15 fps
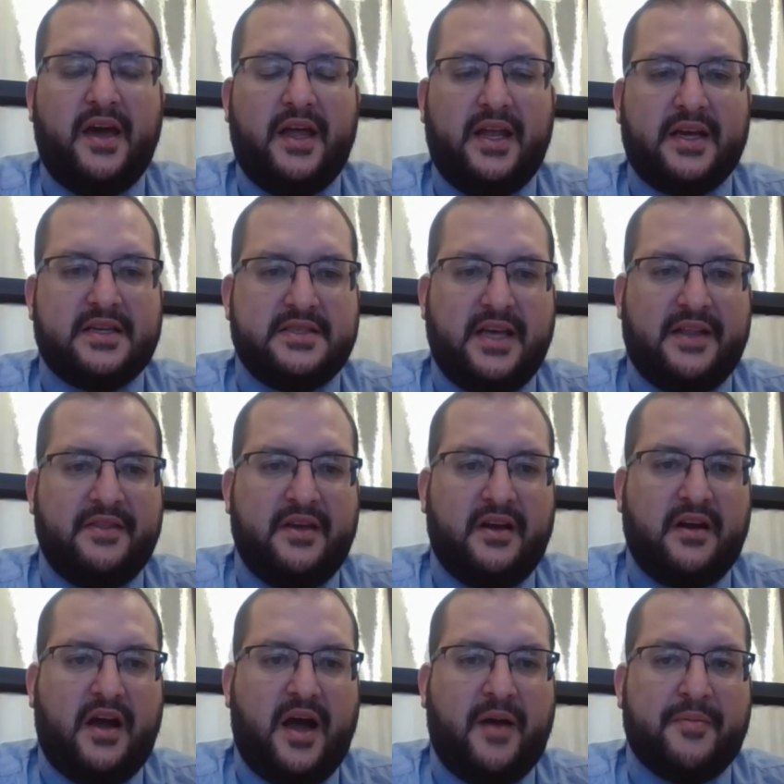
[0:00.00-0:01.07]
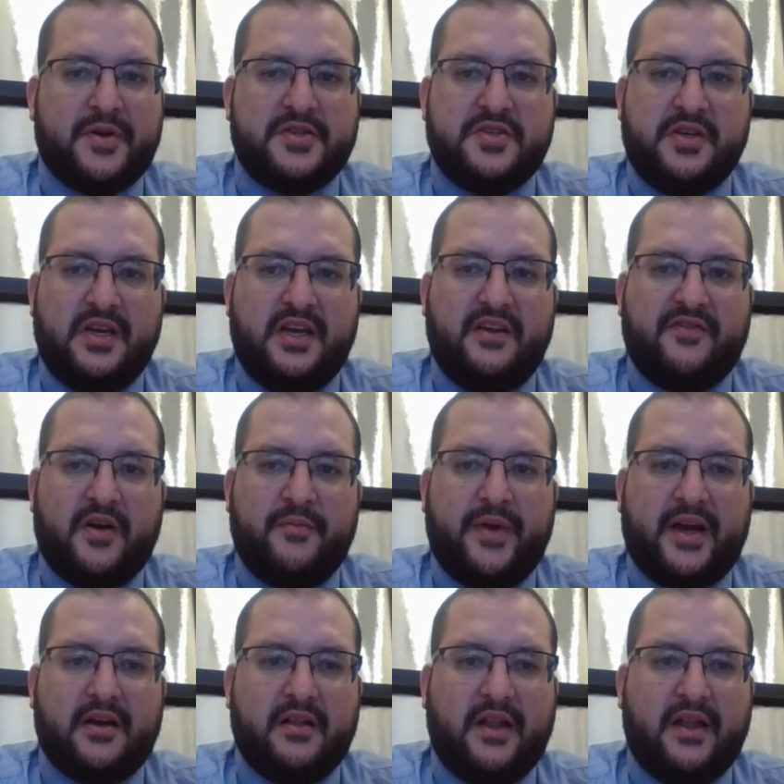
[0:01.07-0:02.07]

extend their opportunity for a